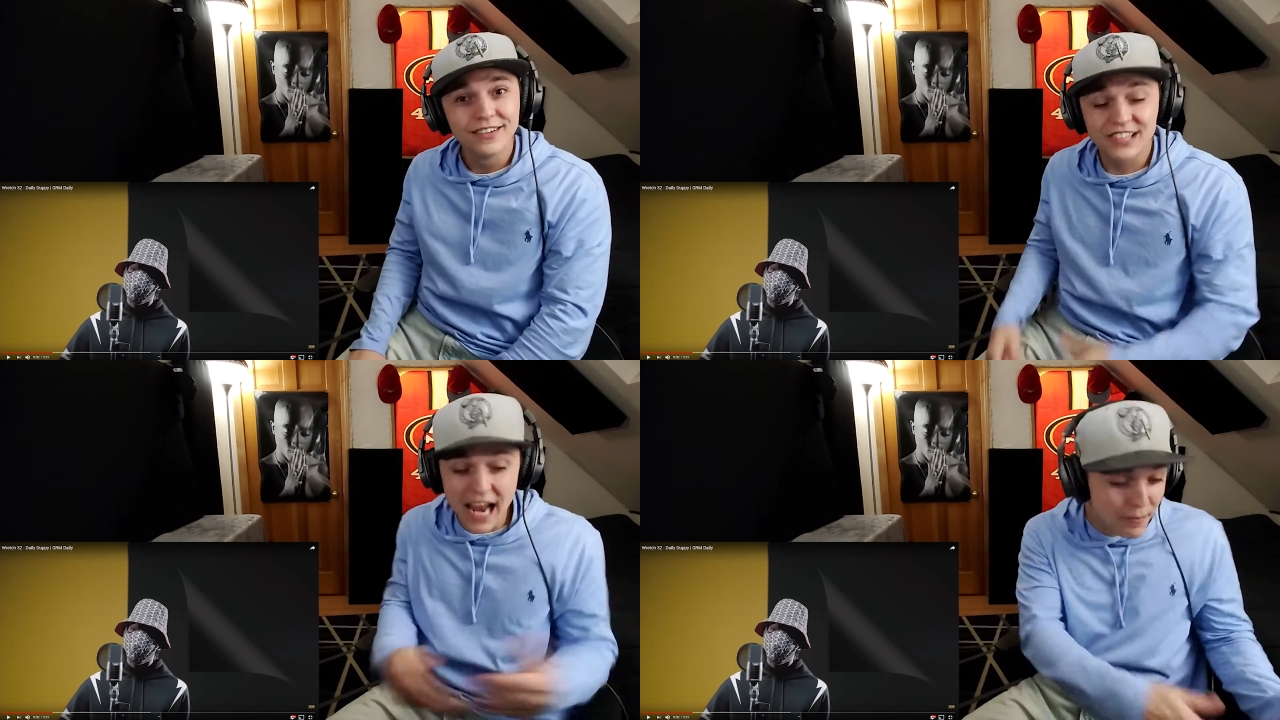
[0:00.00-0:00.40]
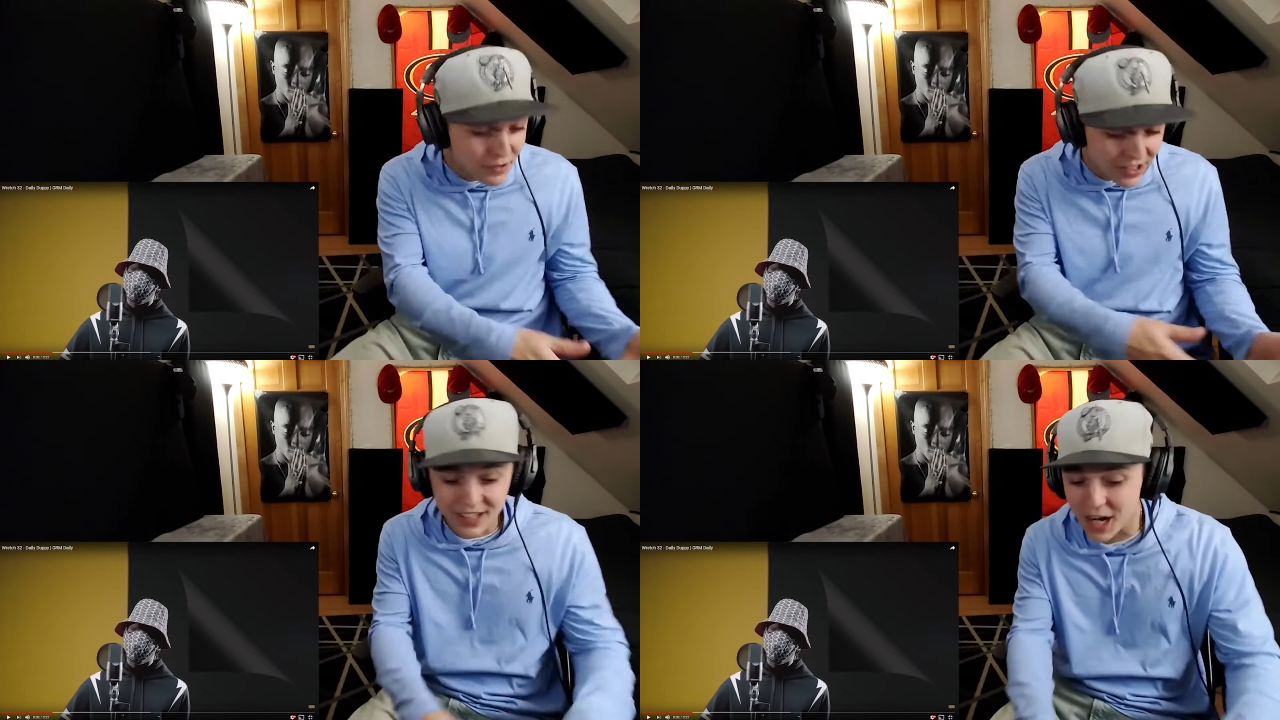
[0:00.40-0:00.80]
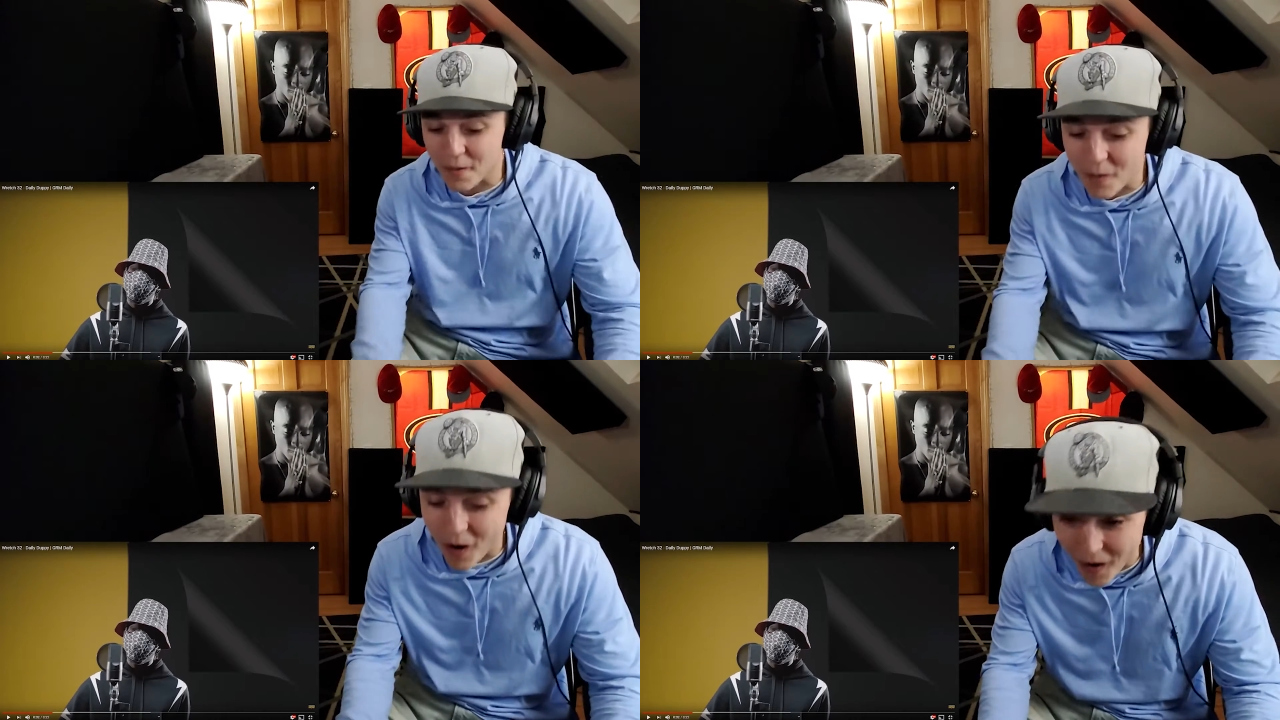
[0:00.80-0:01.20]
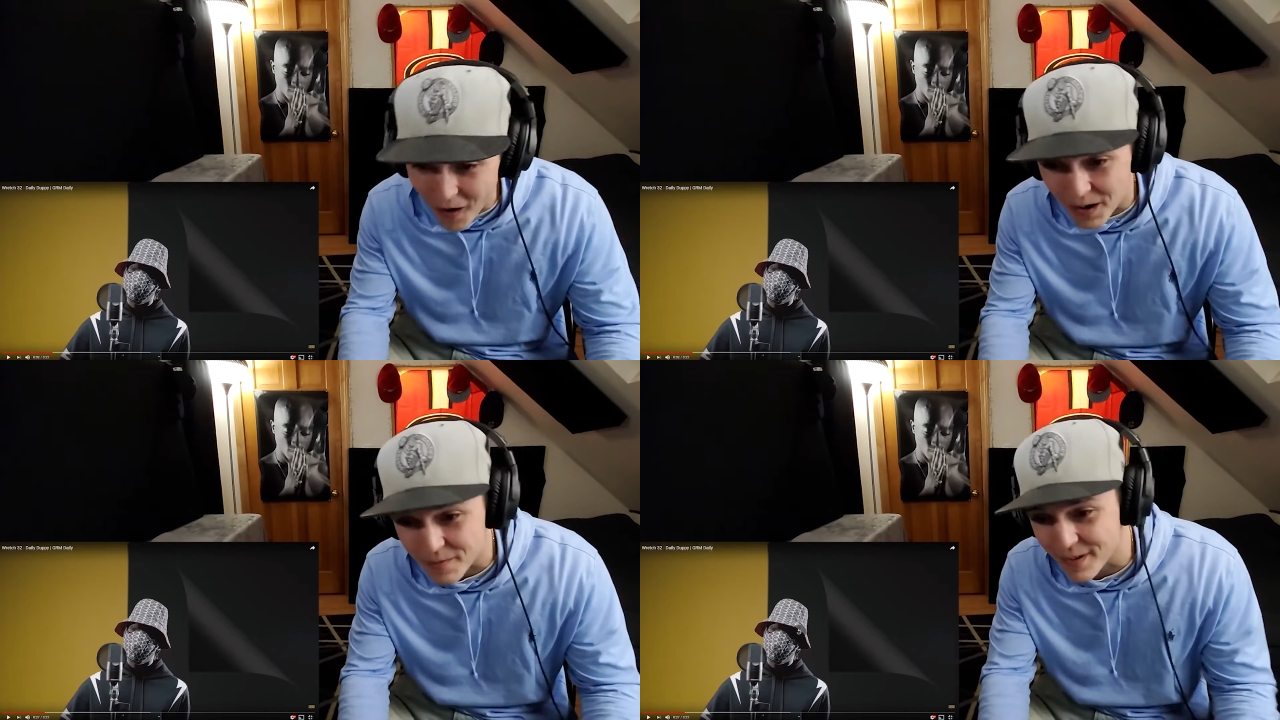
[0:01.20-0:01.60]
chapter. Come
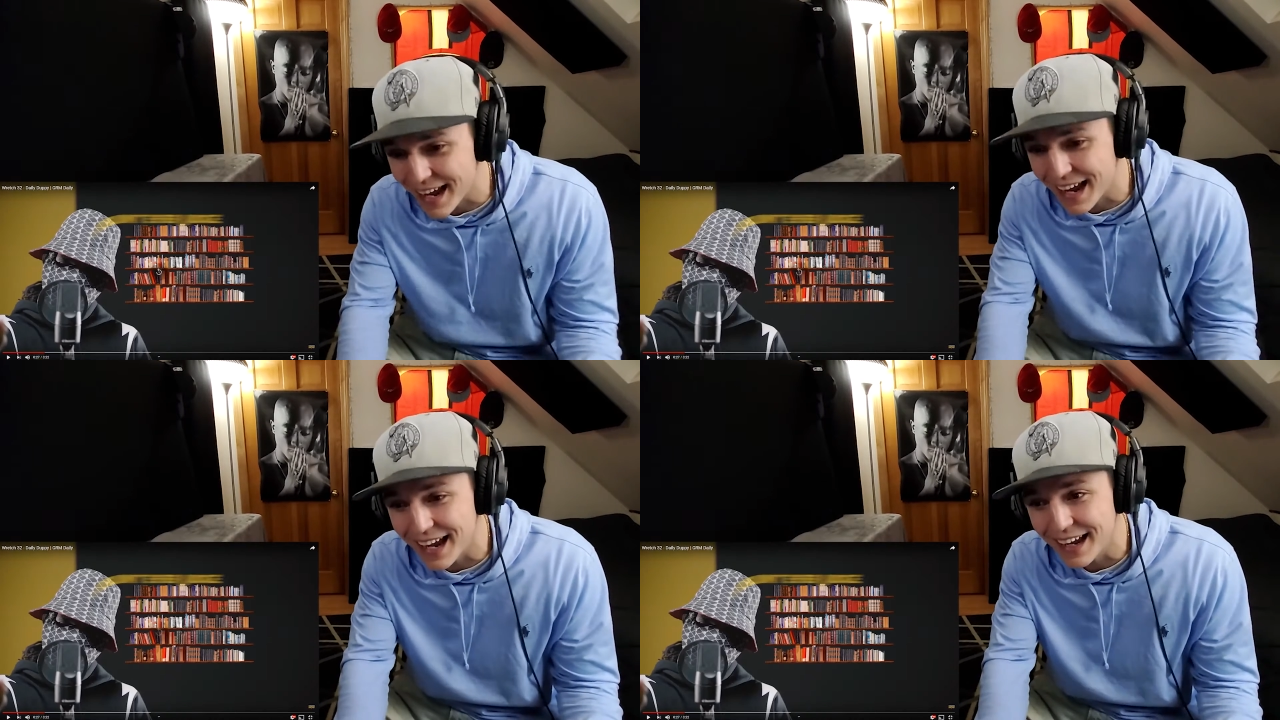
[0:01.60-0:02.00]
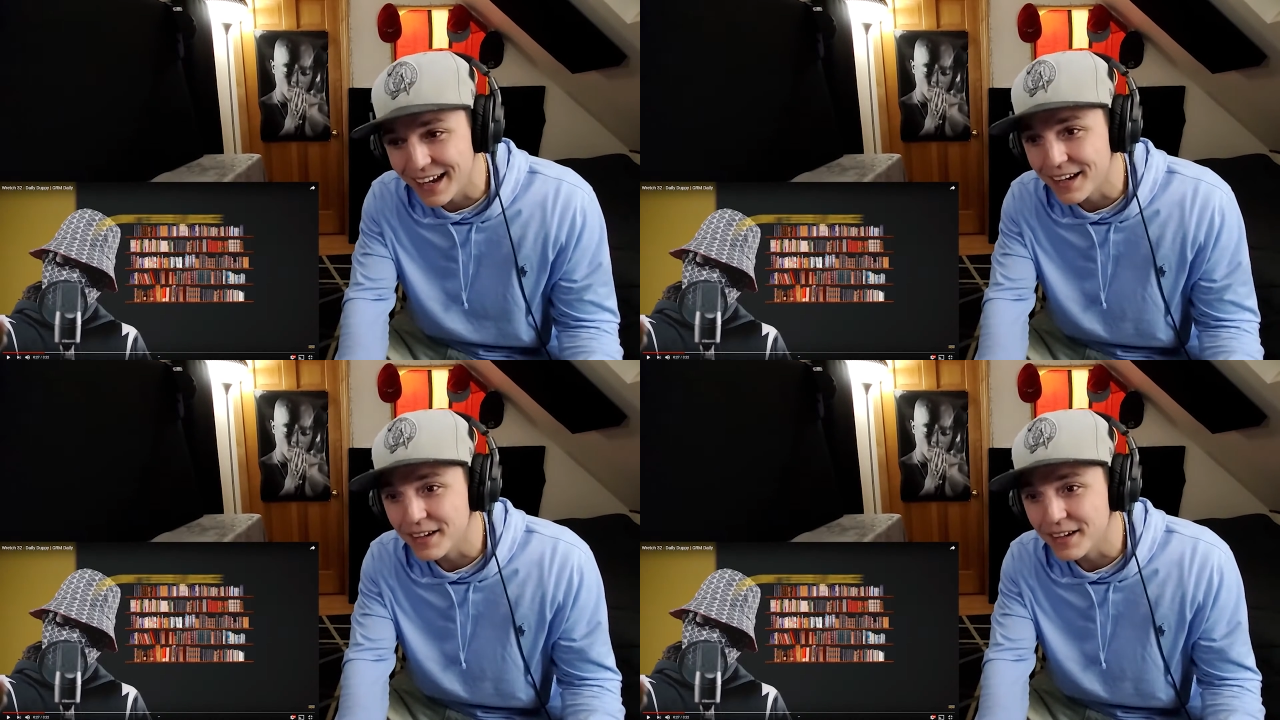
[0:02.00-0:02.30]
on, man